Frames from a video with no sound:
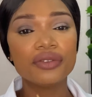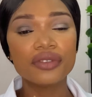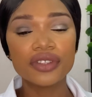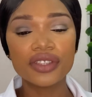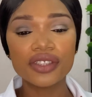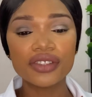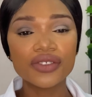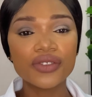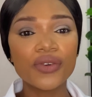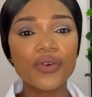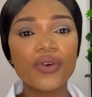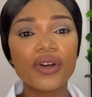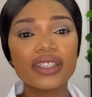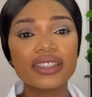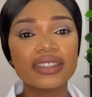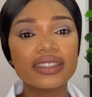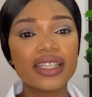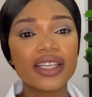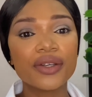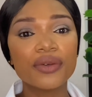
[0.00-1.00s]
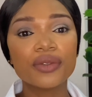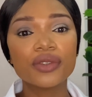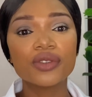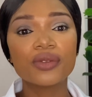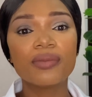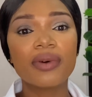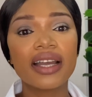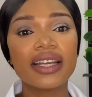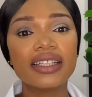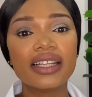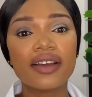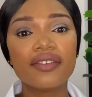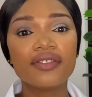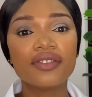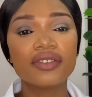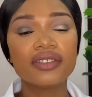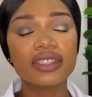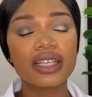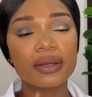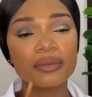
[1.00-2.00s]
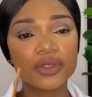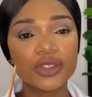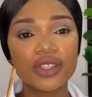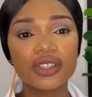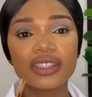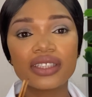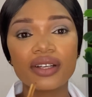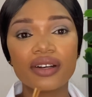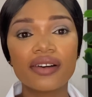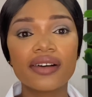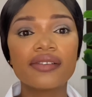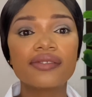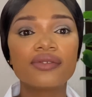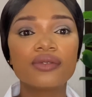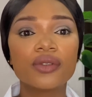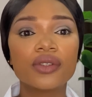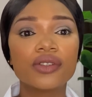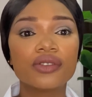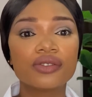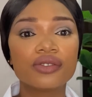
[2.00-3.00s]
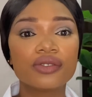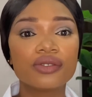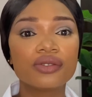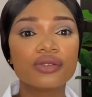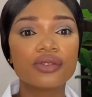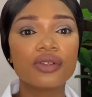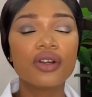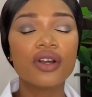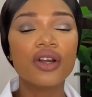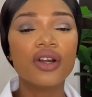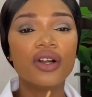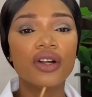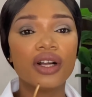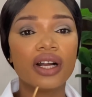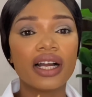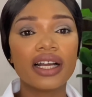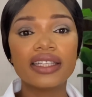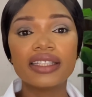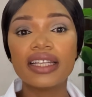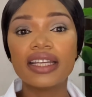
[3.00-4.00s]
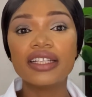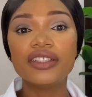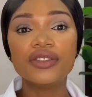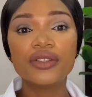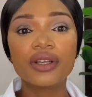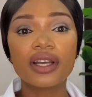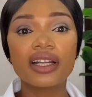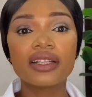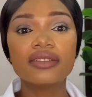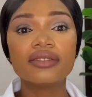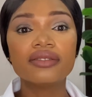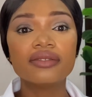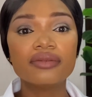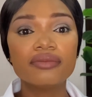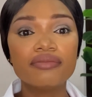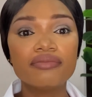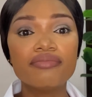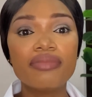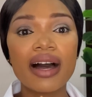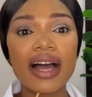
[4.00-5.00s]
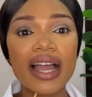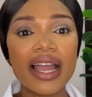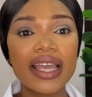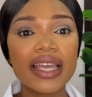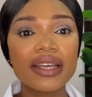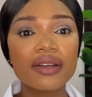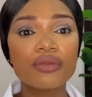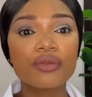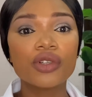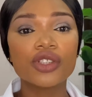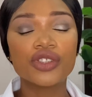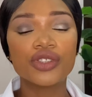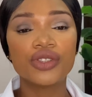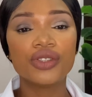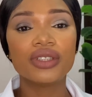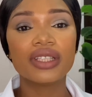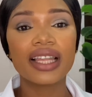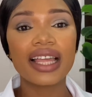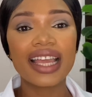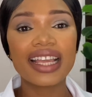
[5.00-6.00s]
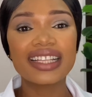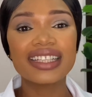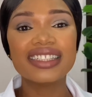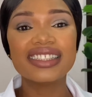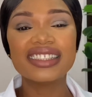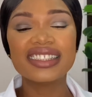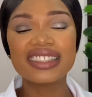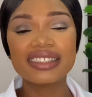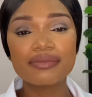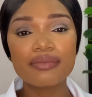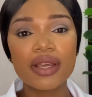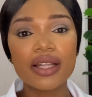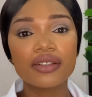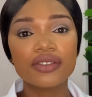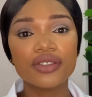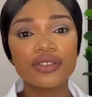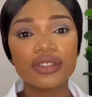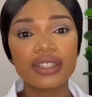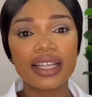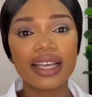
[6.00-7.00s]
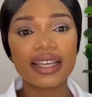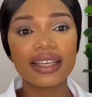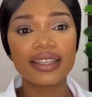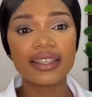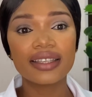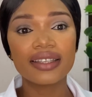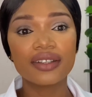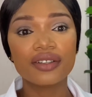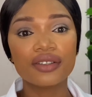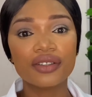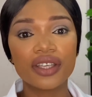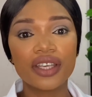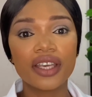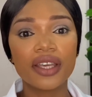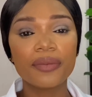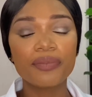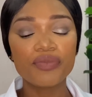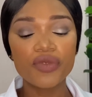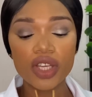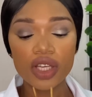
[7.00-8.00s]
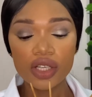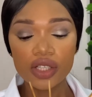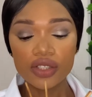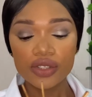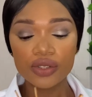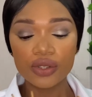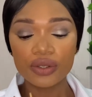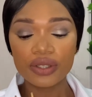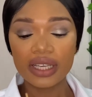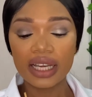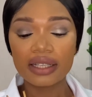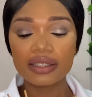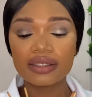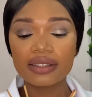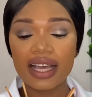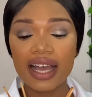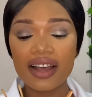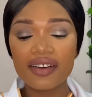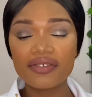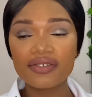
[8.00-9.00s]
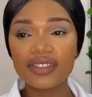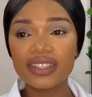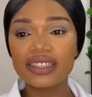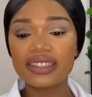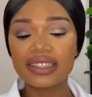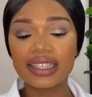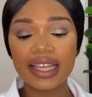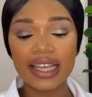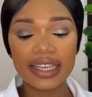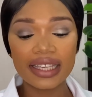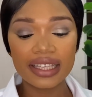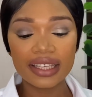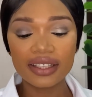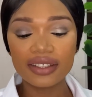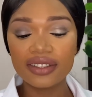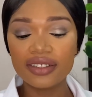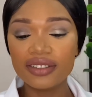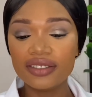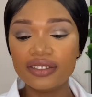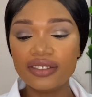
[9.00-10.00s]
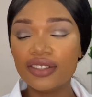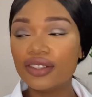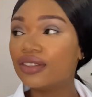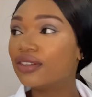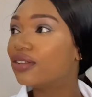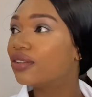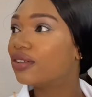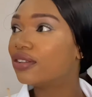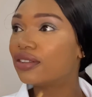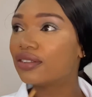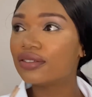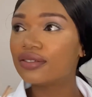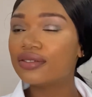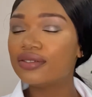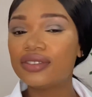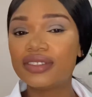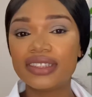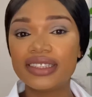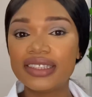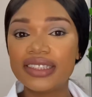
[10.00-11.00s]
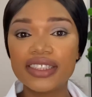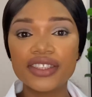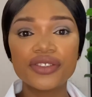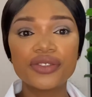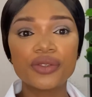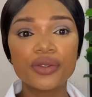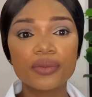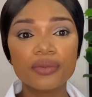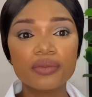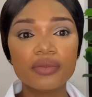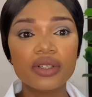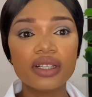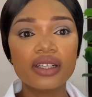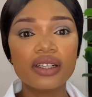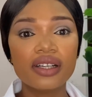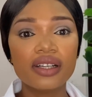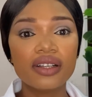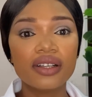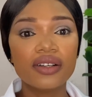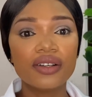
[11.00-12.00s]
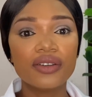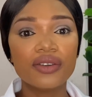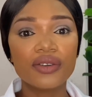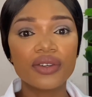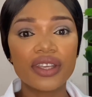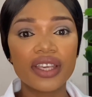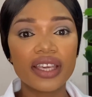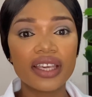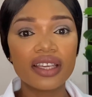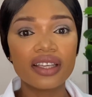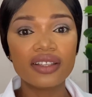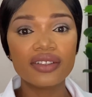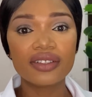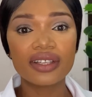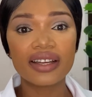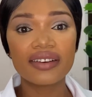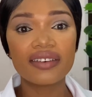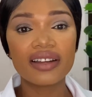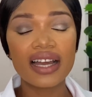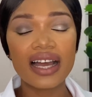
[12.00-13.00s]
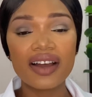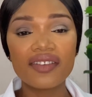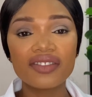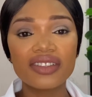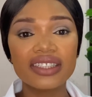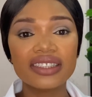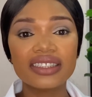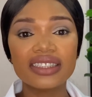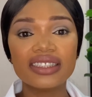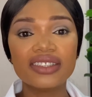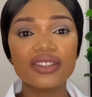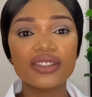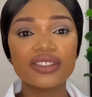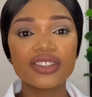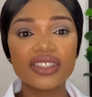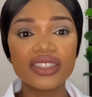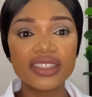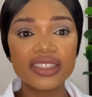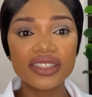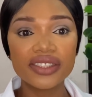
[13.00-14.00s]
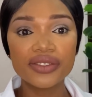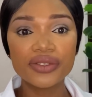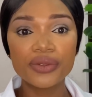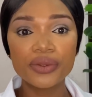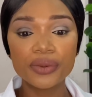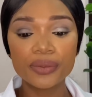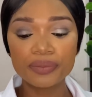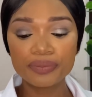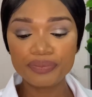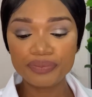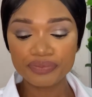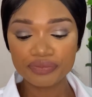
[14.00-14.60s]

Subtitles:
Just go and say you want to buy a diffuser. I'm sure they'll have one or two, and then you can buy what you like, the smell you like. Okay, so you can have this like in your sitting room. Okay, you can have this in your sitting room.